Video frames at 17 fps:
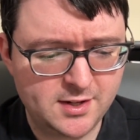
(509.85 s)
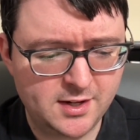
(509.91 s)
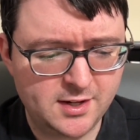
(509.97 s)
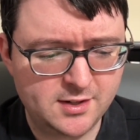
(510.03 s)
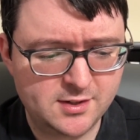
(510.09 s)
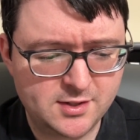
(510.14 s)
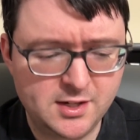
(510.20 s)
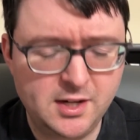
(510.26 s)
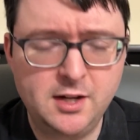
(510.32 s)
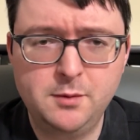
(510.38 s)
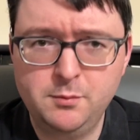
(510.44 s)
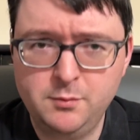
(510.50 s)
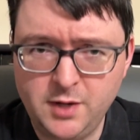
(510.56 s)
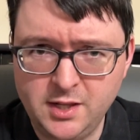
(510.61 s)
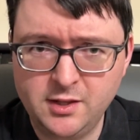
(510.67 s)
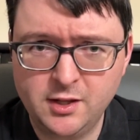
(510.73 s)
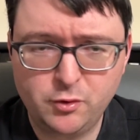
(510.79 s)
and some
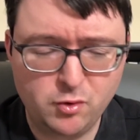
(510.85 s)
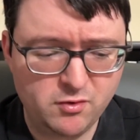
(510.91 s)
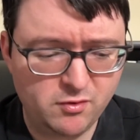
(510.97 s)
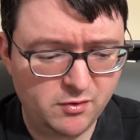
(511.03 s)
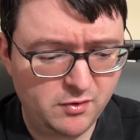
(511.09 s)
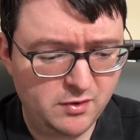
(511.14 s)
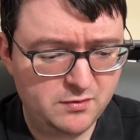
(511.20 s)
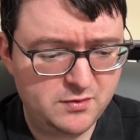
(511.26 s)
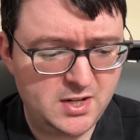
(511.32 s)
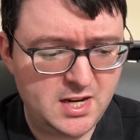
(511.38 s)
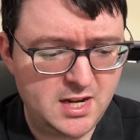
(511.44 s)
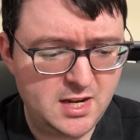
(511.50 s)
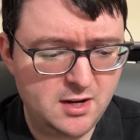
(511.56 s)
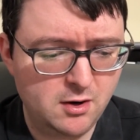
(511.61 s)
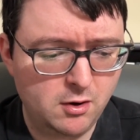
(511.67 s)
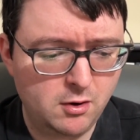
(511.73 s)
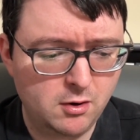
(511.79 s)
in the 3 for
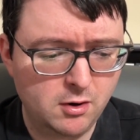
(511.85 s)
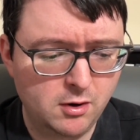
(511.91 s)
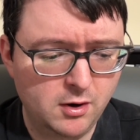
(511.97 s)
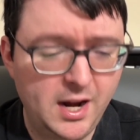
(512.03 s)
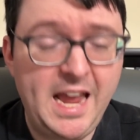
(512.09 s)
$15 are